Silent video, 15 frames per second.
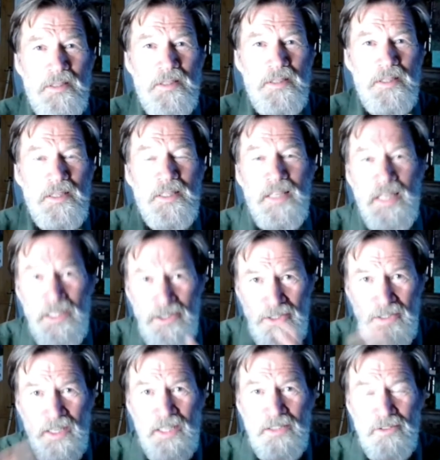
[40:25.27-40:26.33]
And each
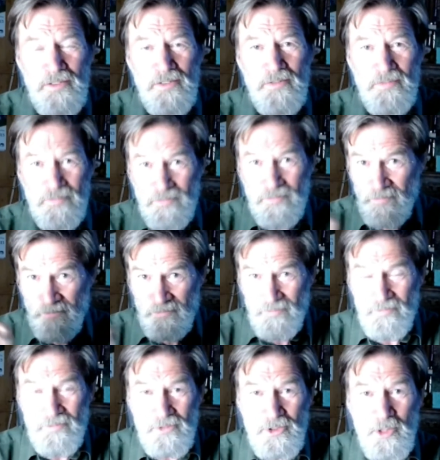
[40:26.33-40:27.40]
night's
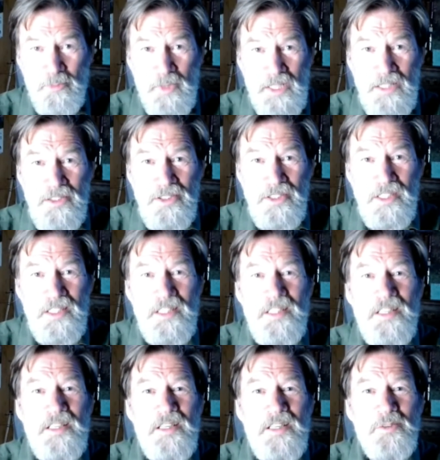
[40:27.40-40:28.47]
droppings
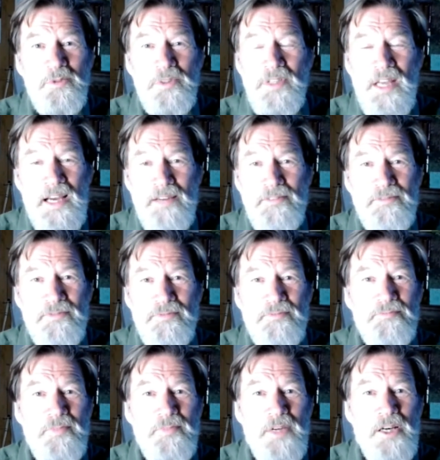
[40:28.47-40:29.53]
would have
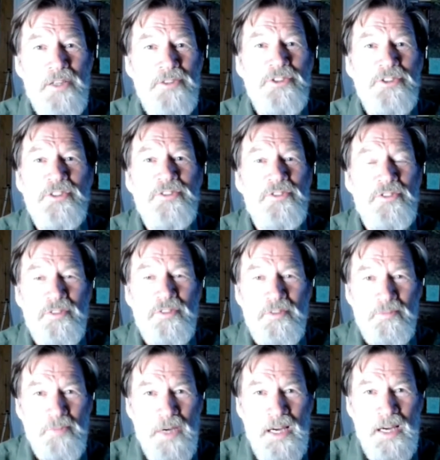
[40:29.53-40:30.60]
hundreds,
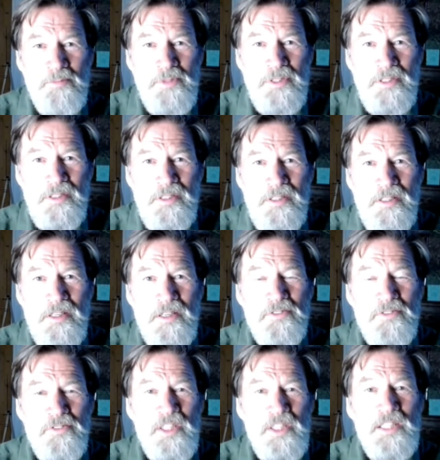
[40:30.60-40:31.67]
perhaps,
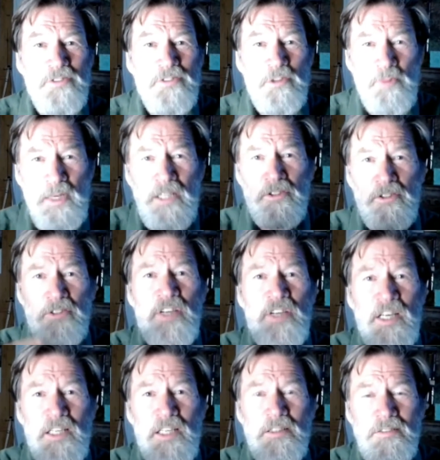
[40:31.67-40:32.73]
of seeds, depending on the
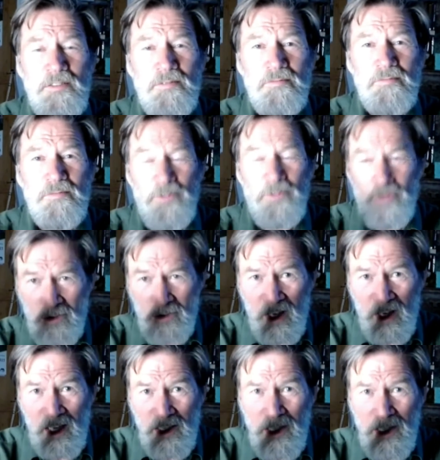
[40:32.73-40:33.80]

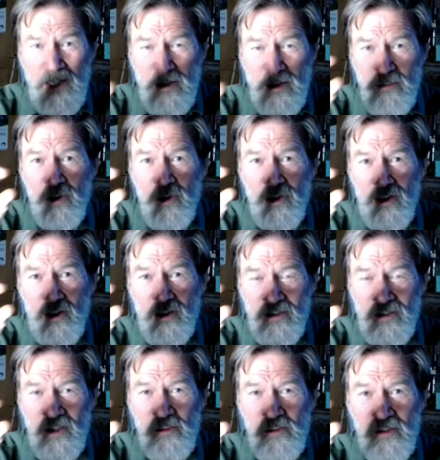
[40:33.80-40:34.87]
size. Smaller
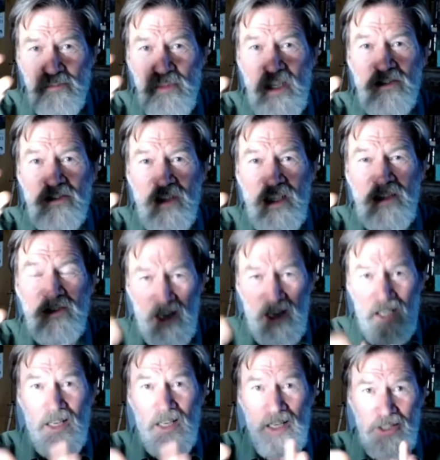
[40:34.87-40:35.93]
number of big seeds,
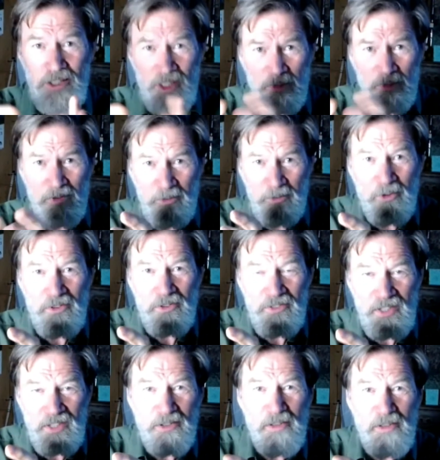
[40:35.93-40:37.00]
larger number of small
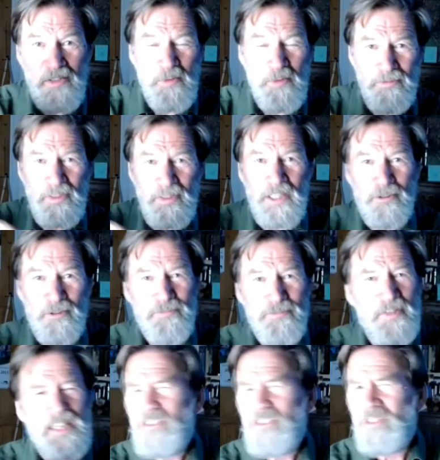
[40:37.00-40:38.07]
seeds. So if they've been feeding on
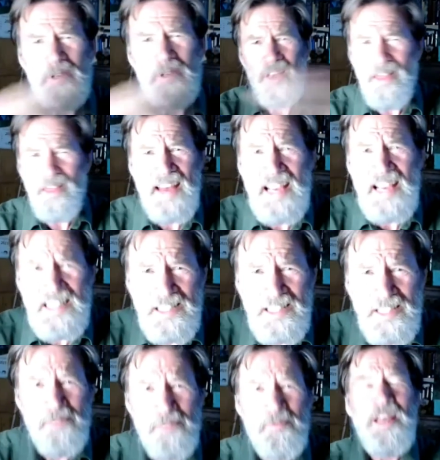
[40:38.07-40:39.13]
figs, there'll be
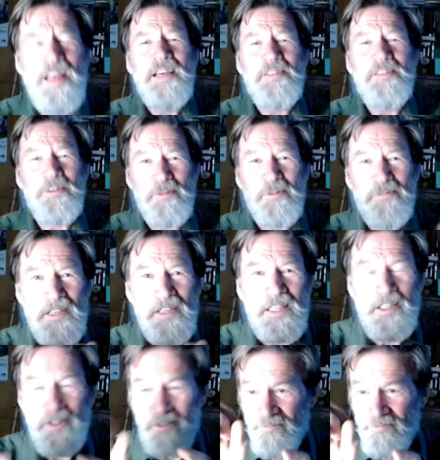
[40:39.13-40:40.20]
thousands of them. If they've been
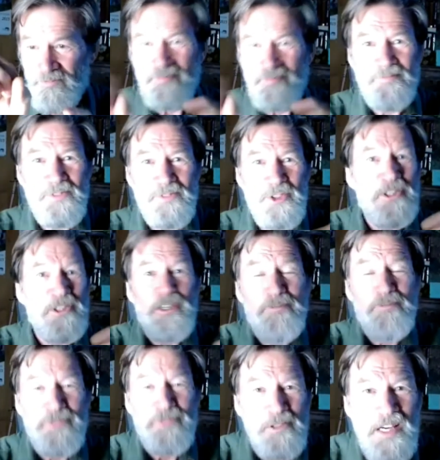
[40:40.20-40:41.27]
feeding on
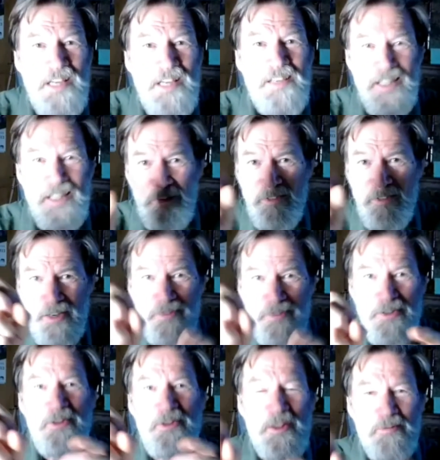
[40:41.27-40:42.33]
durian fruit, there'll be very
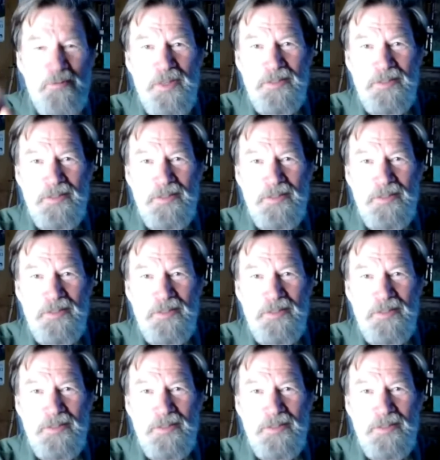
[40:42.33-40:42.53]
few of them.